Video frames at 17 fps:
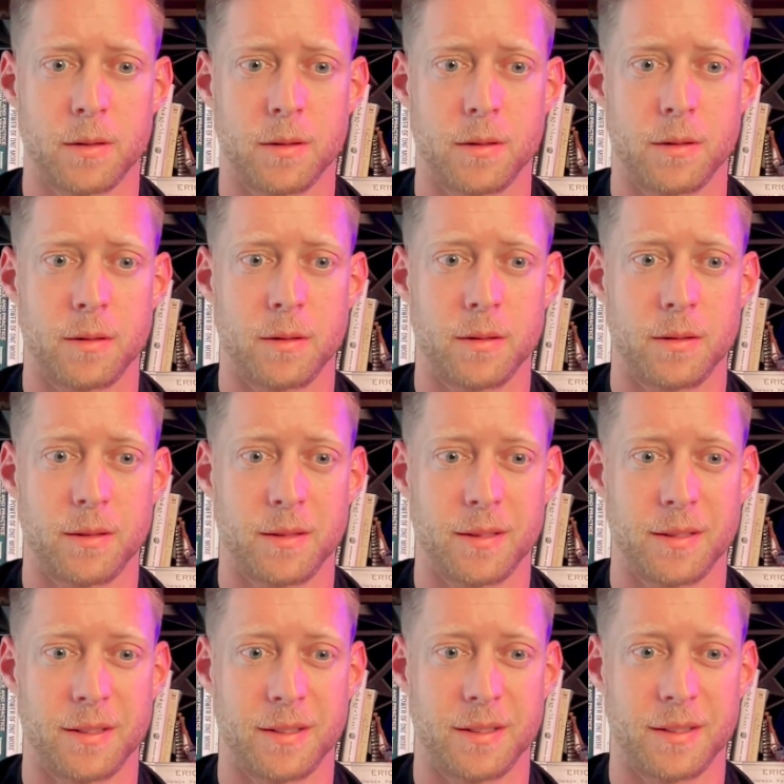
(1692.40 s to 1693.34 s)

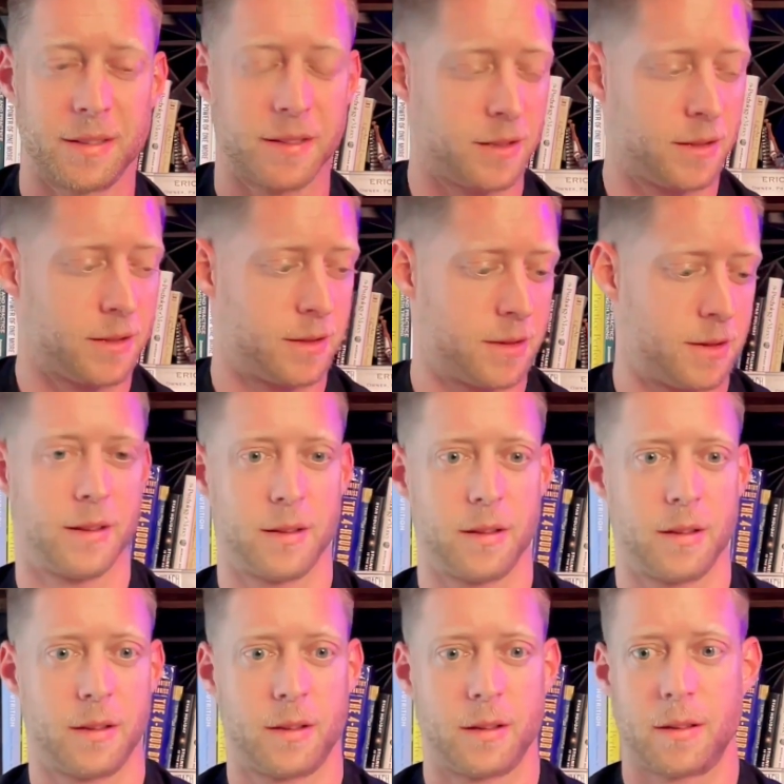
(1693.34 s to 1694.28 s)

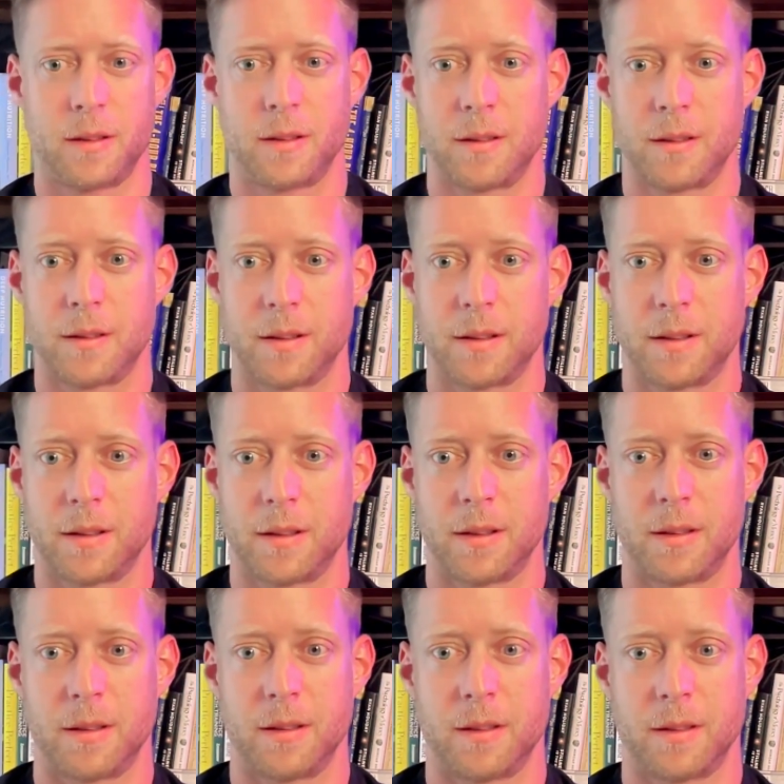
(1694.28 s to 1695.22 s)

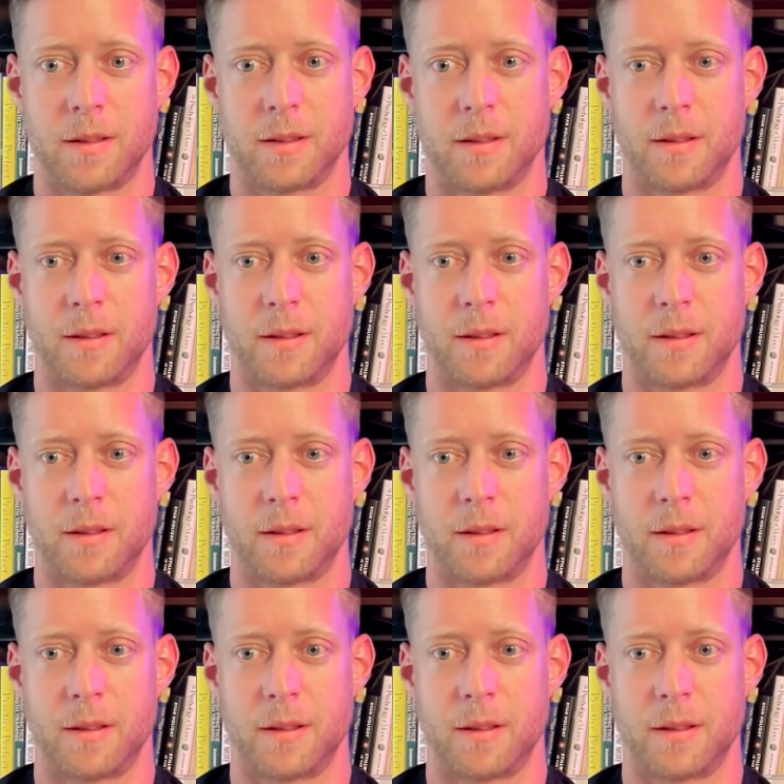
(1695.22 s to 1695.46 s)
The person shown says nothing.